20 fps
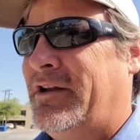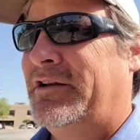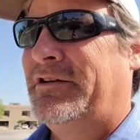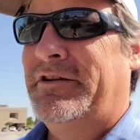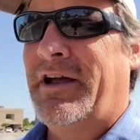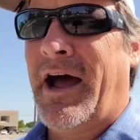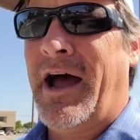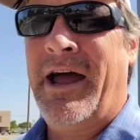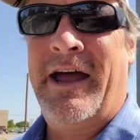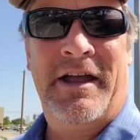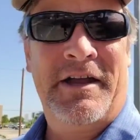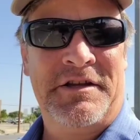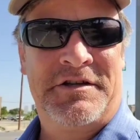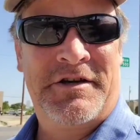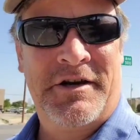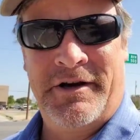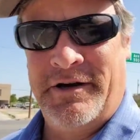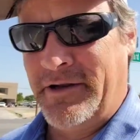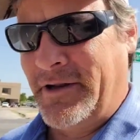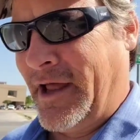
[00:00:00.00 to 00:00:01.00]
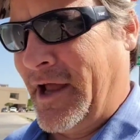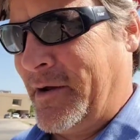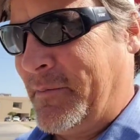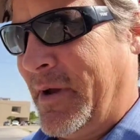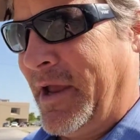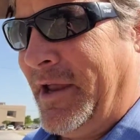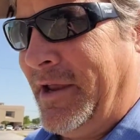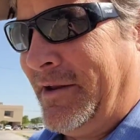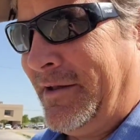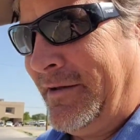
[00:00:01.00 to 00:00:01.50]
diet cherry
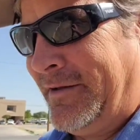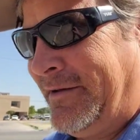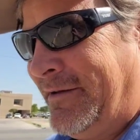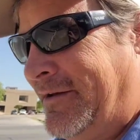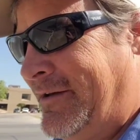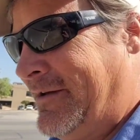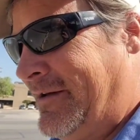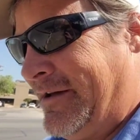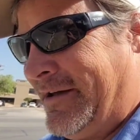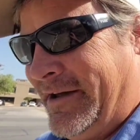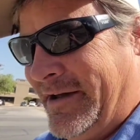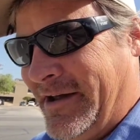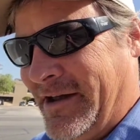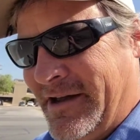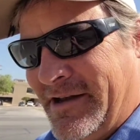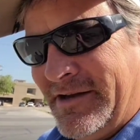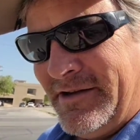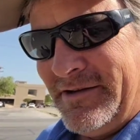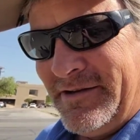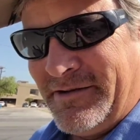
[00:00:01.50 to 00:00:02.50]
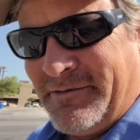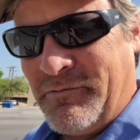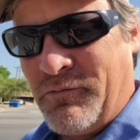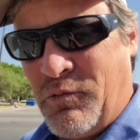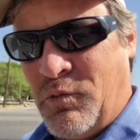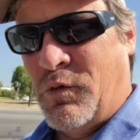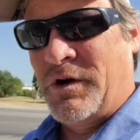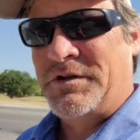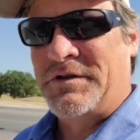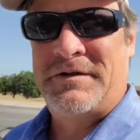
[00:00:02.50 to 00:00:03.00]
limeade, and
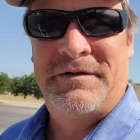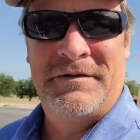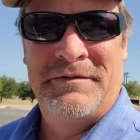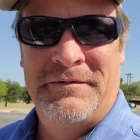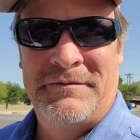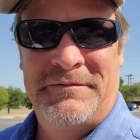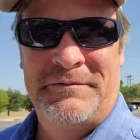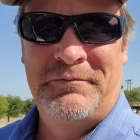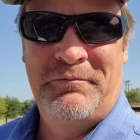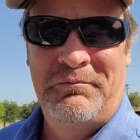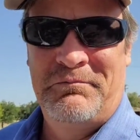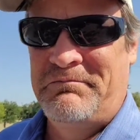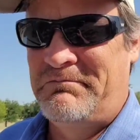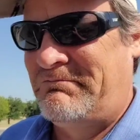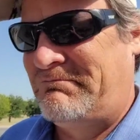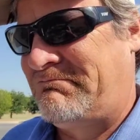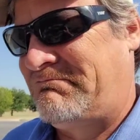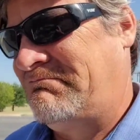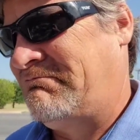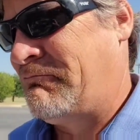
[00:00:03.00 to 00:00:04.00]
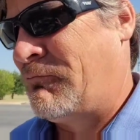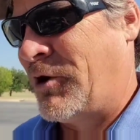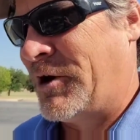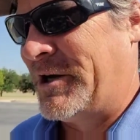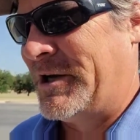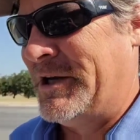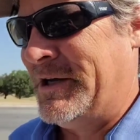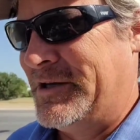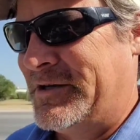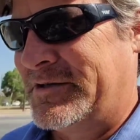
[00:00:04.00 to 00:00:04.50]
what
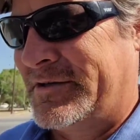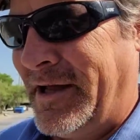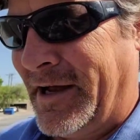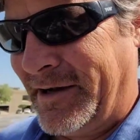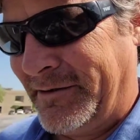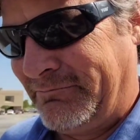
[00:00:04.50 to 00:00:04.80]
it is, like